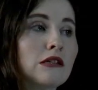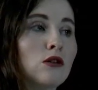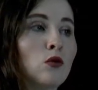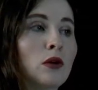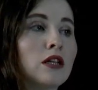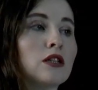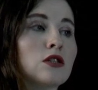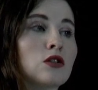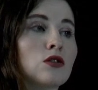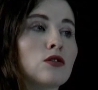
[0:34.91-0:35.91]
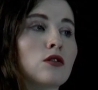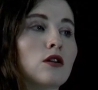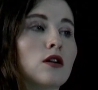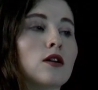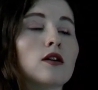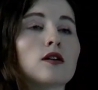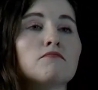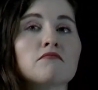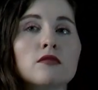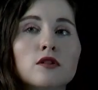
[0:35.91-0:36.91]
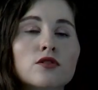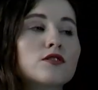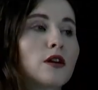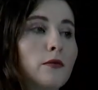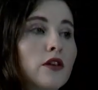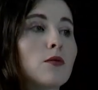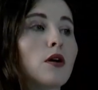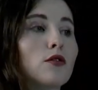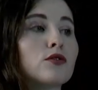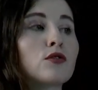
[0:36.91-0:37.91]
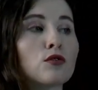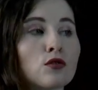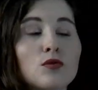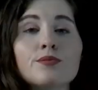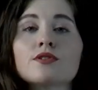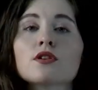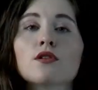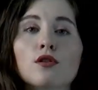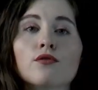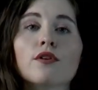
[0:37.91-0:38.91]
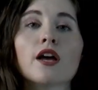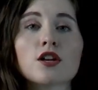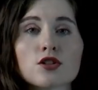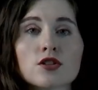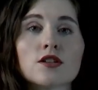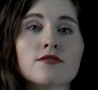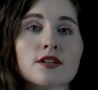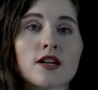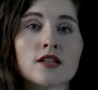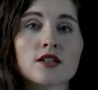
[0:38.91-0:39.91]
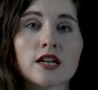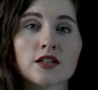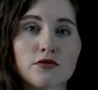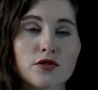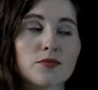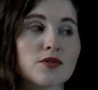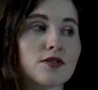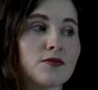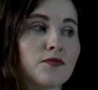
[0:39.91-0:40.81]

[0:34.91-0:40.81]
we need to learn something about groups of adjectives and adverbs.